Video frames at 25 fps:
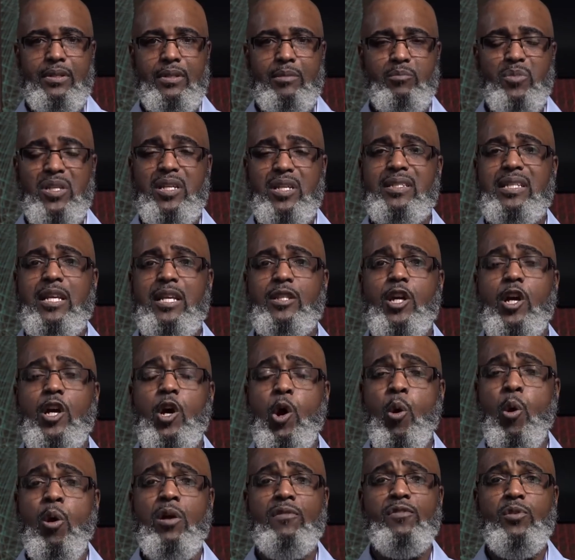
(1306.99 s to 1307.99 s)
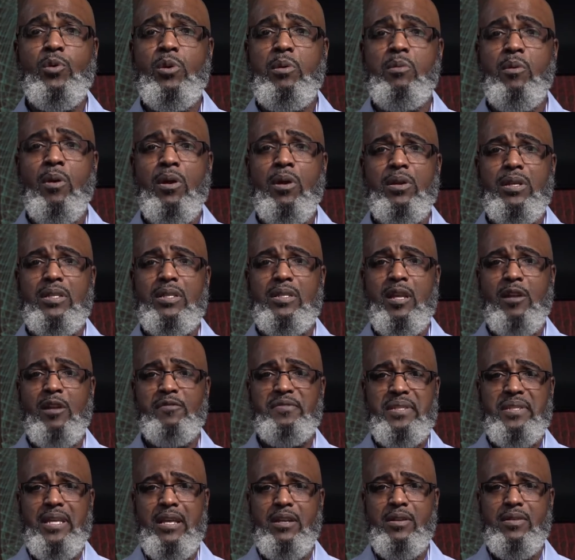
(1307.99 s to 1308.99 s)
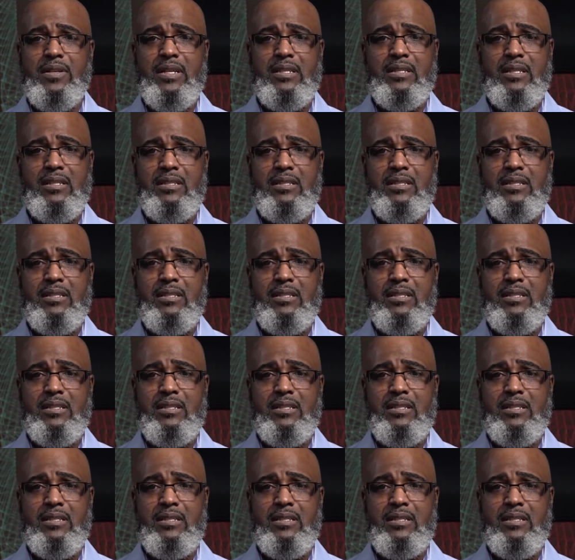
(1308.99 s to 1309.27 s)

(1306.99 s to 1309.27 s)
Because at the core of who we were is self-centeredness